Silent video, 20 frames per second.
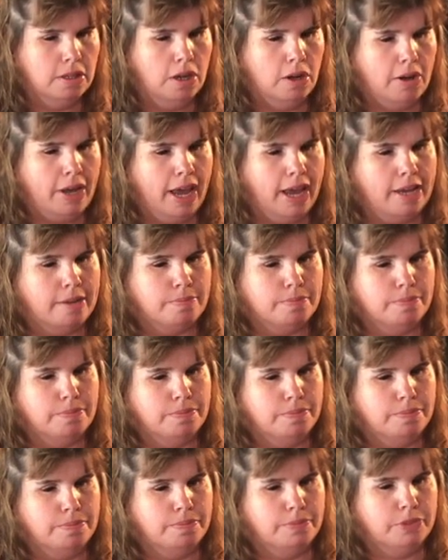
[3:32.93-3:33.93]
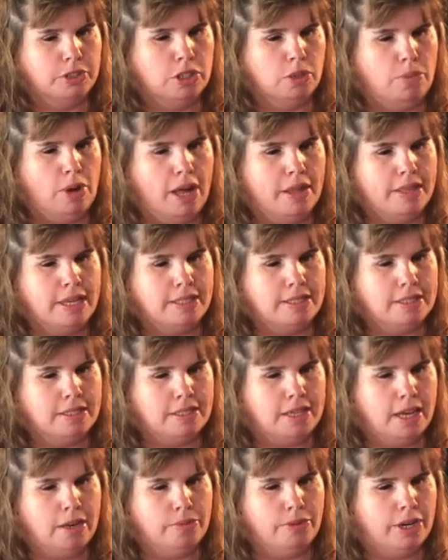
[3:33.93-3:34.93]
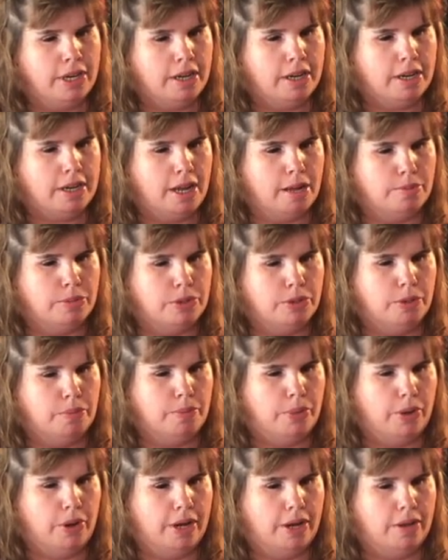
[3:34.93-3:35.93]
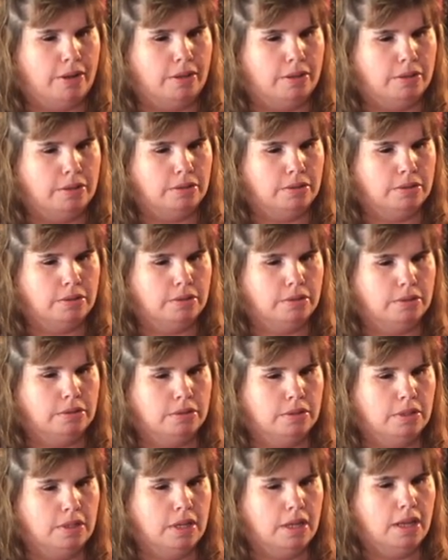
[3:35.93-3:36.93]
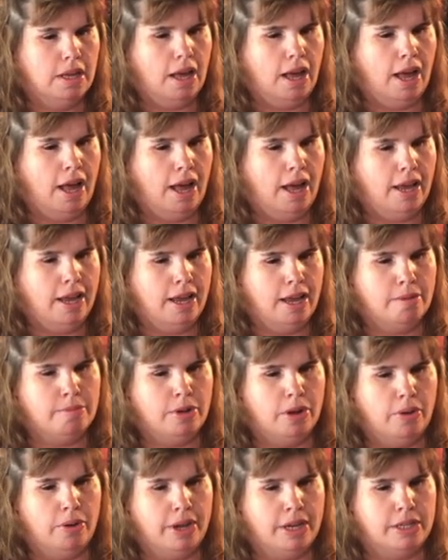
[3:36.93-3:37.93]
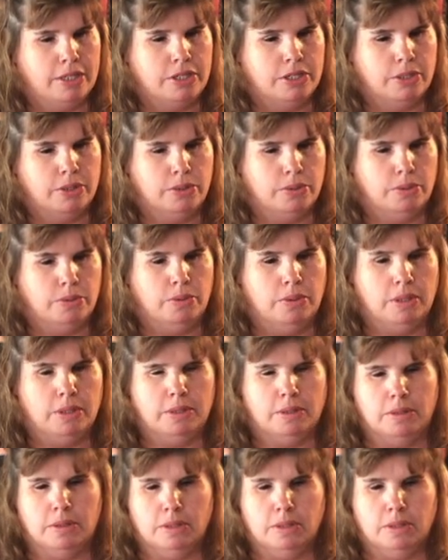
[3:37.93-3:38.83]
Okay, so while this is getting ready to come to a boil, I am going to,